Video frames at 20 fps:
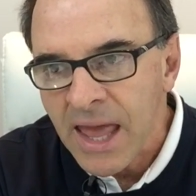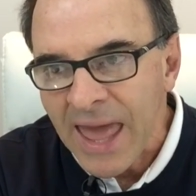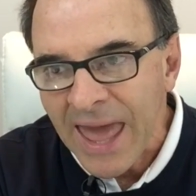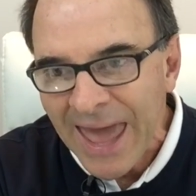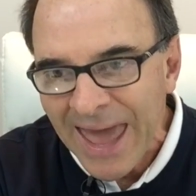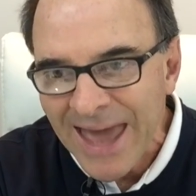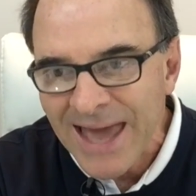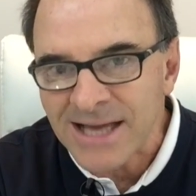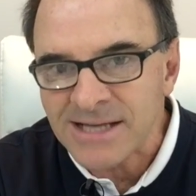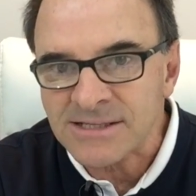
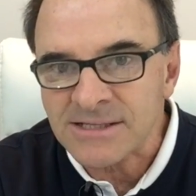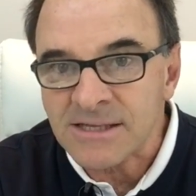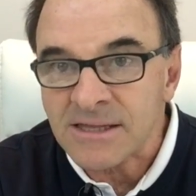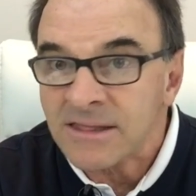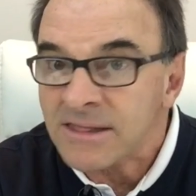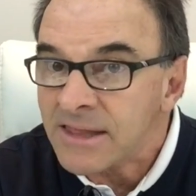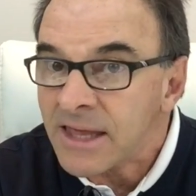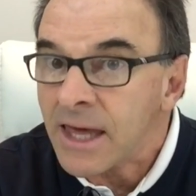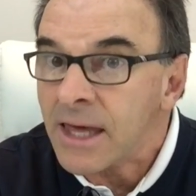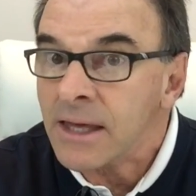as
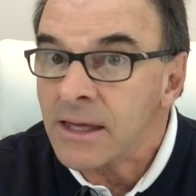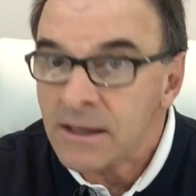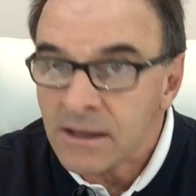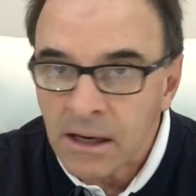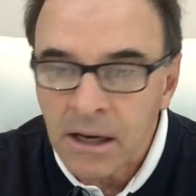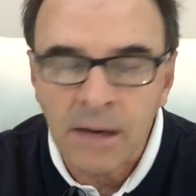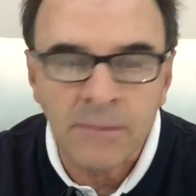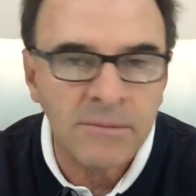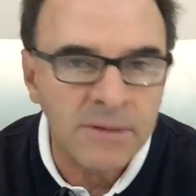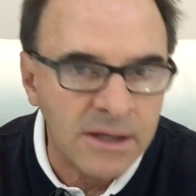they
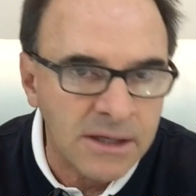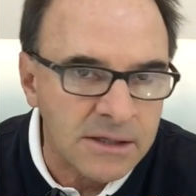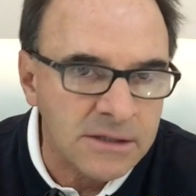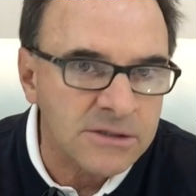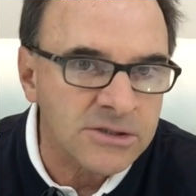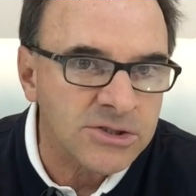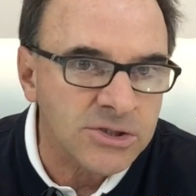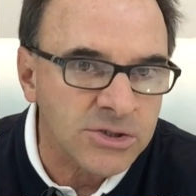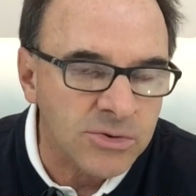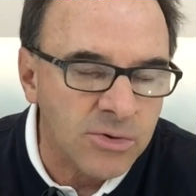come
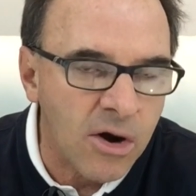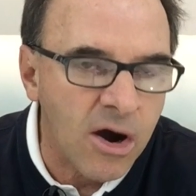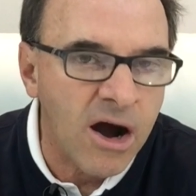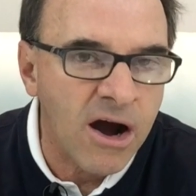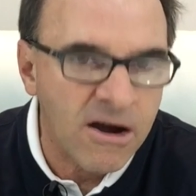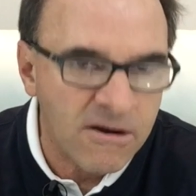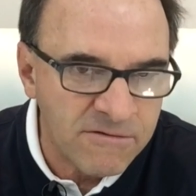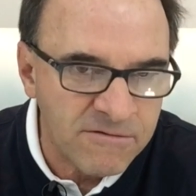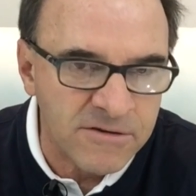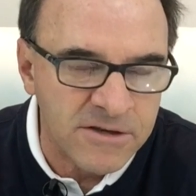into
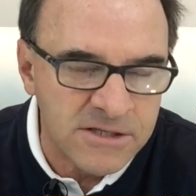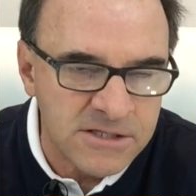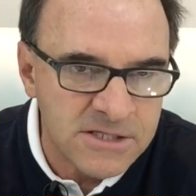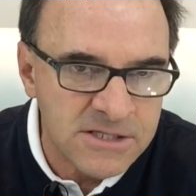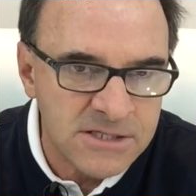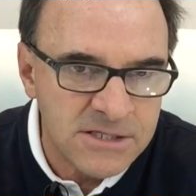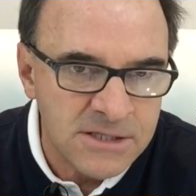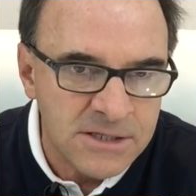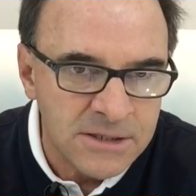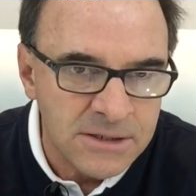office,